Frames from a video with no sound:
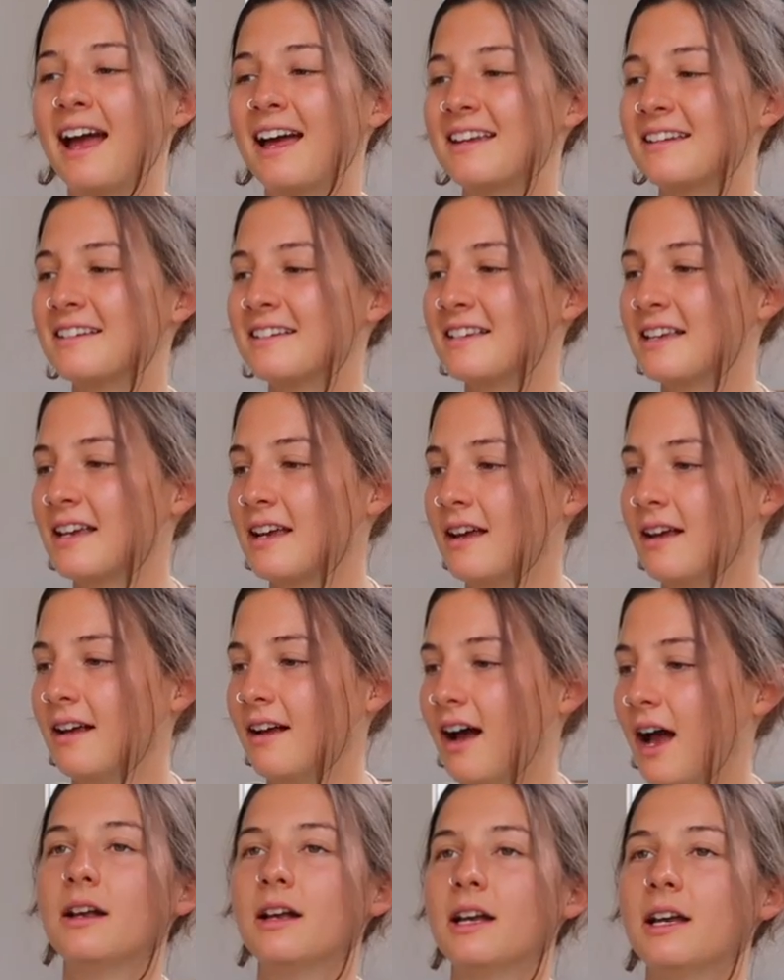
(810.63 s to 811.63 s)
And
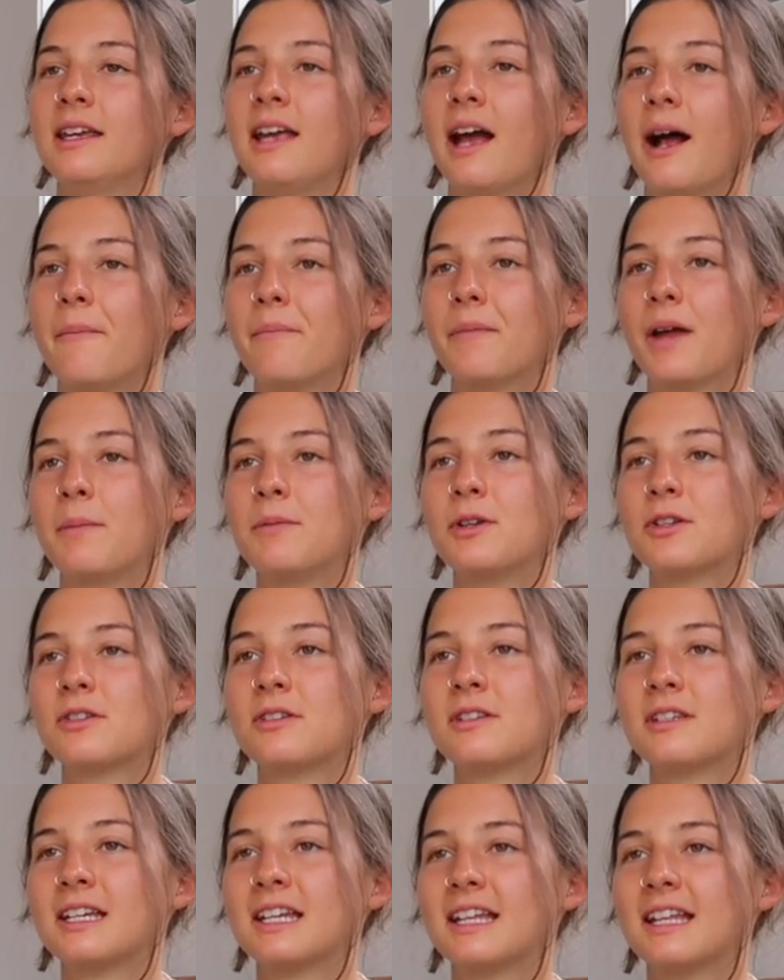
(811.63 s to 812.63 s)
yeah, I'm
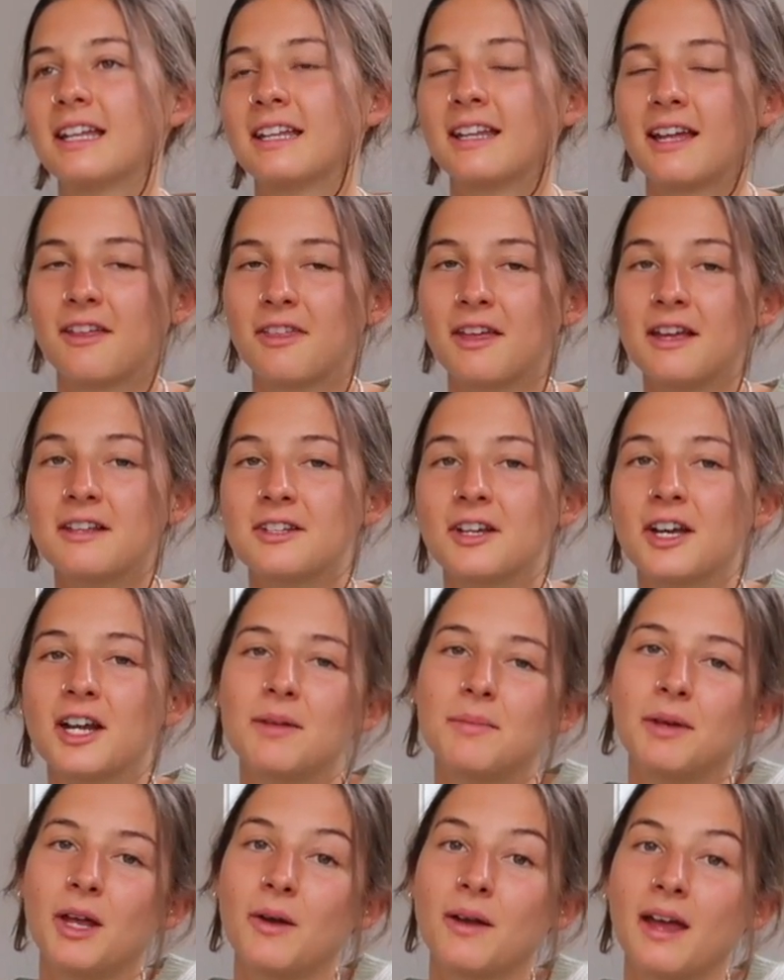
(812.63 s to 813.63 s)
just like, things are going
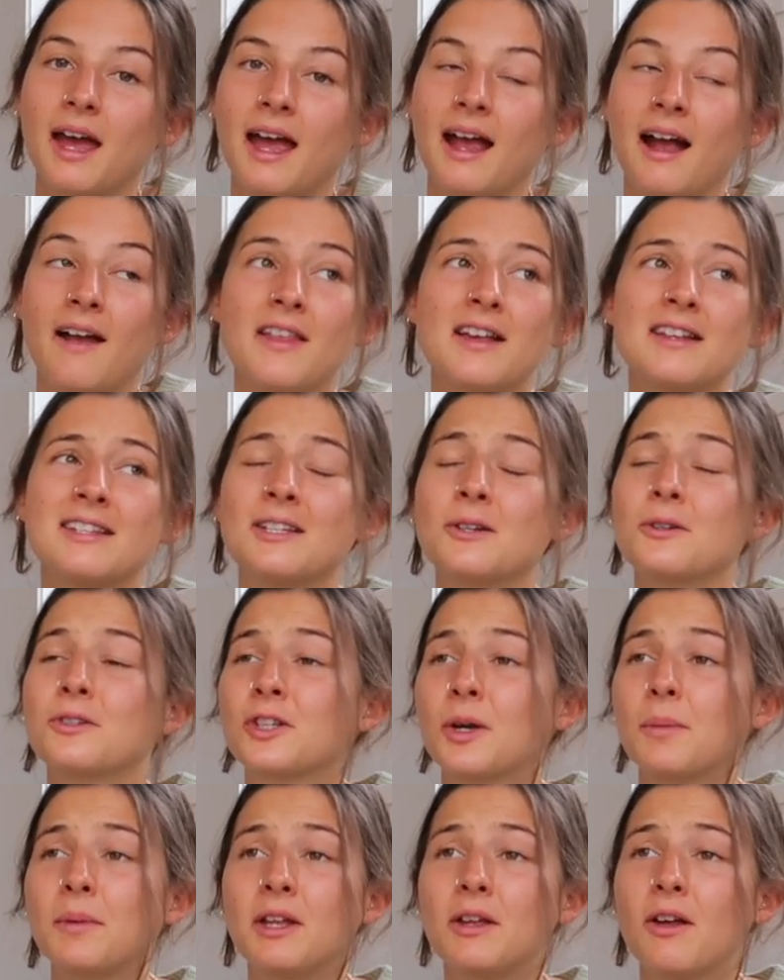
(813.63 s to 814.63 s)
to be okay. And there's still
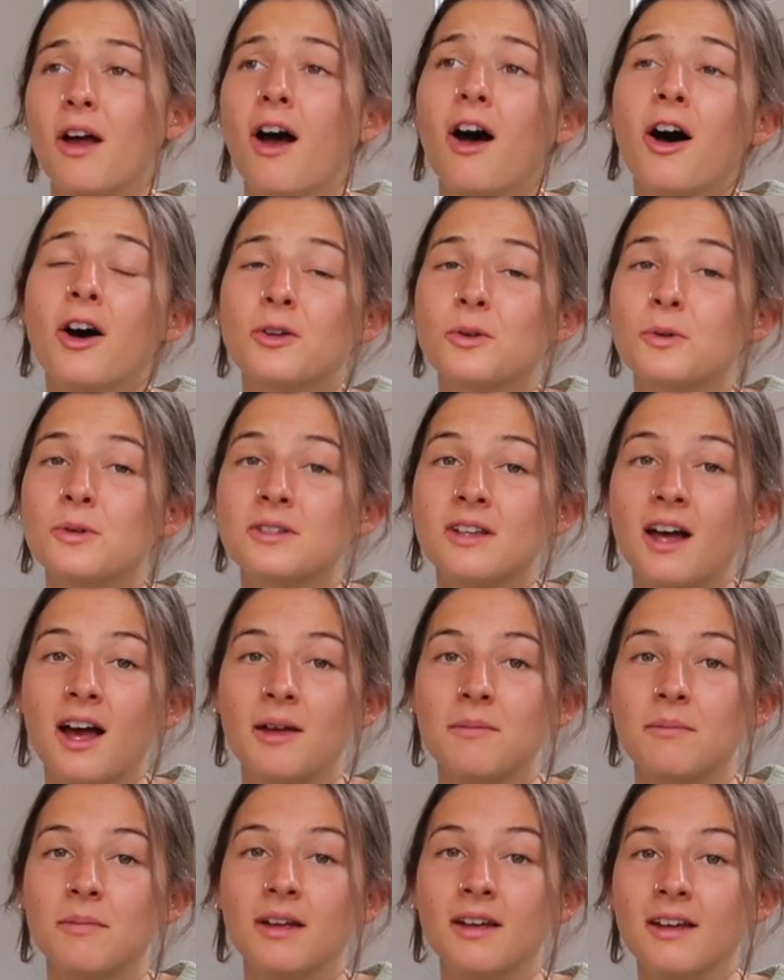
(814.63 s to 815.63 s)
so many hurdles that
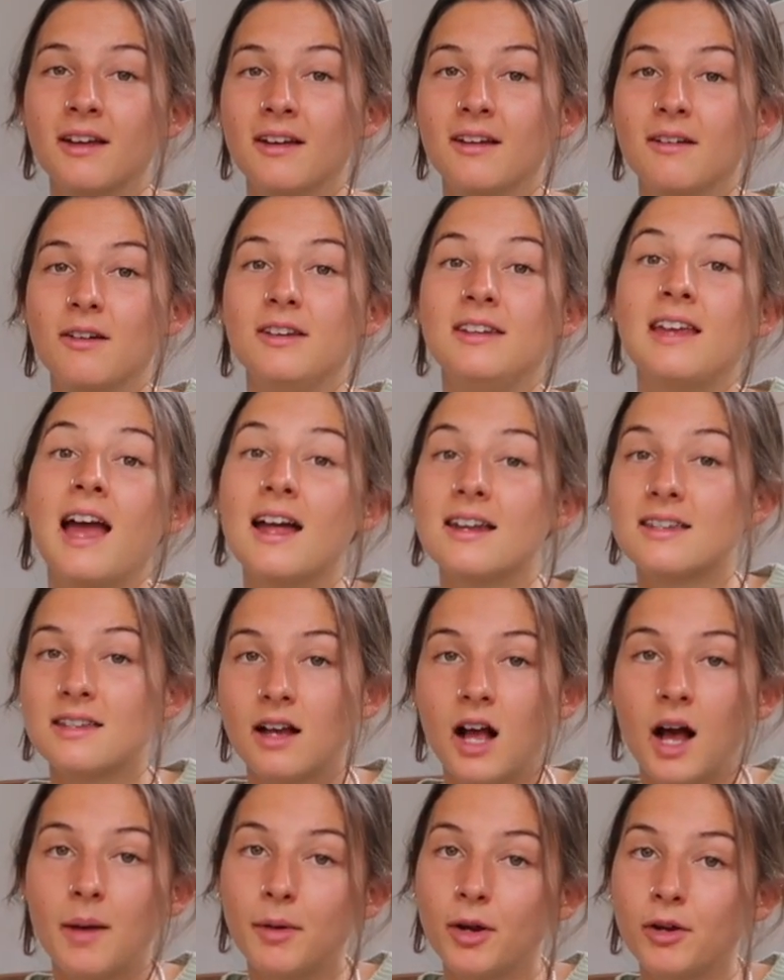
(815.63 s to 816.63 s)
I'm yet to
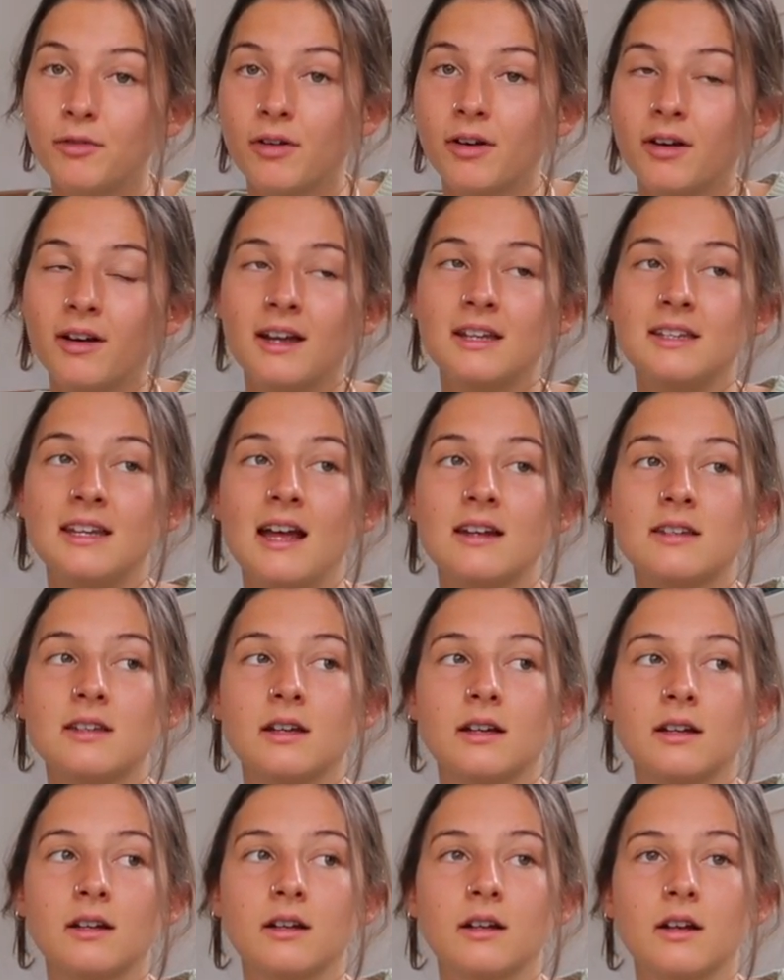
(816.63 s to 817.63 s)
come over and yet
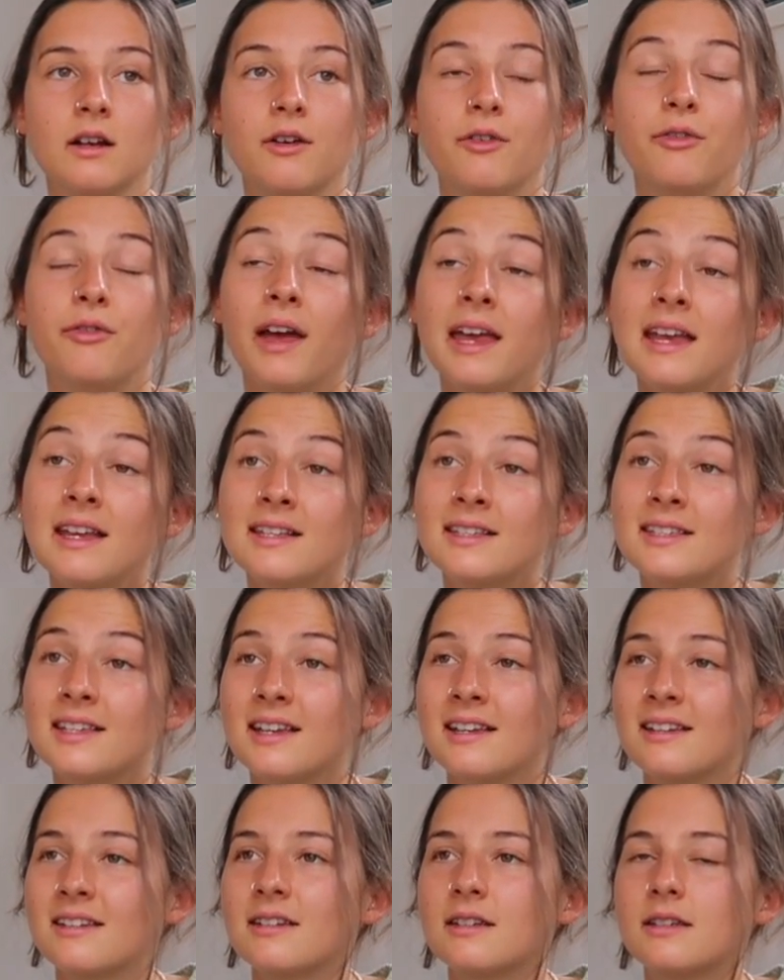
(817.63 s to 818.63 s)
to face,
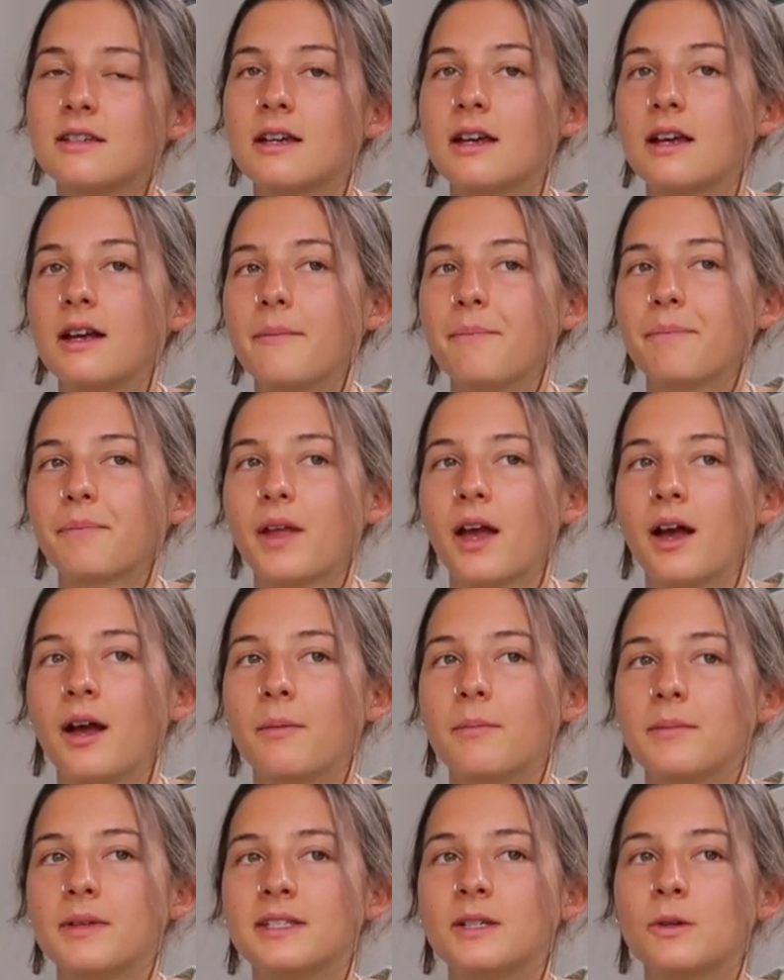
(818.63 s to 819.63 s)
and
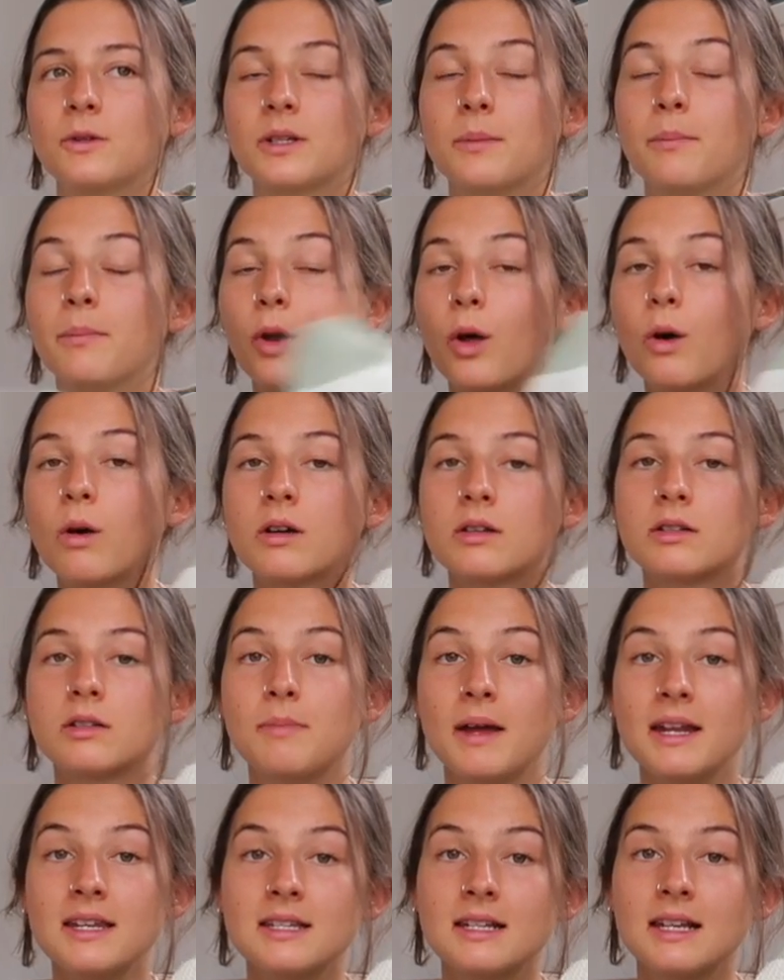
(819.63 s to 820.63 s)
still some blocks
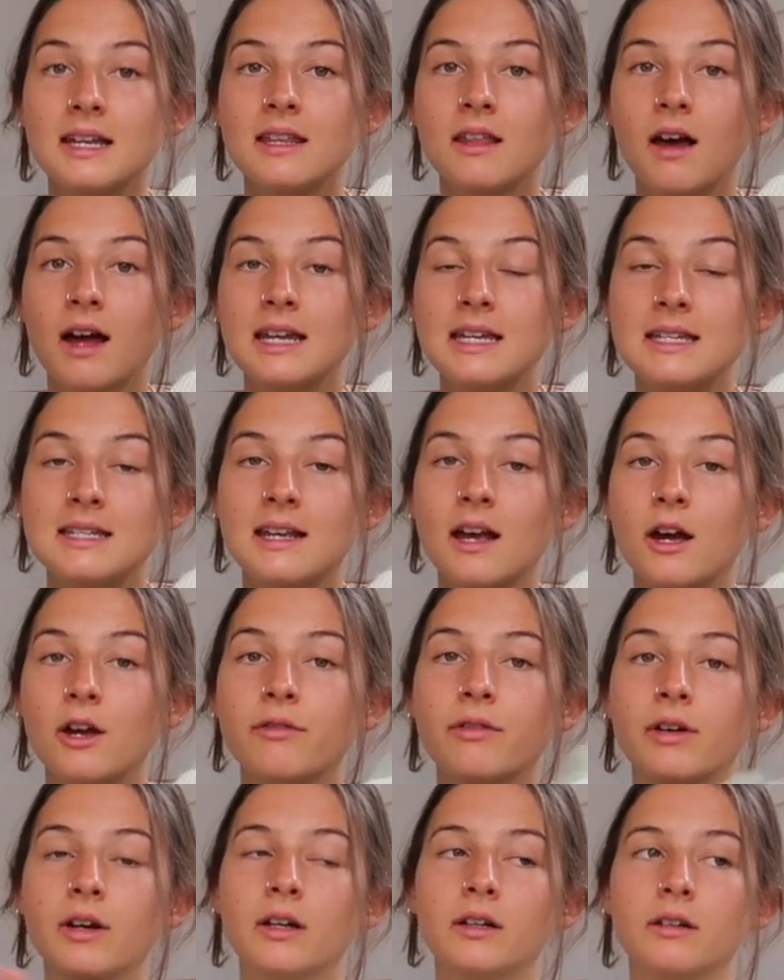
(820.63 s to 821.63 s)
mentally that I need to get
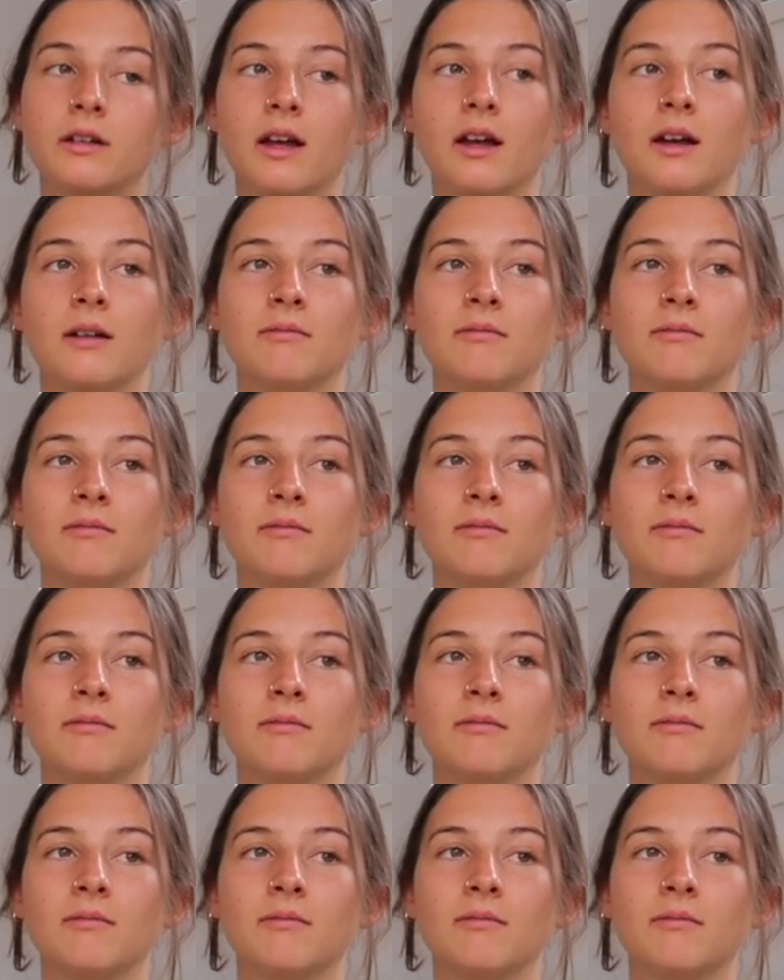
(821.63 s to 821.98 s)
over.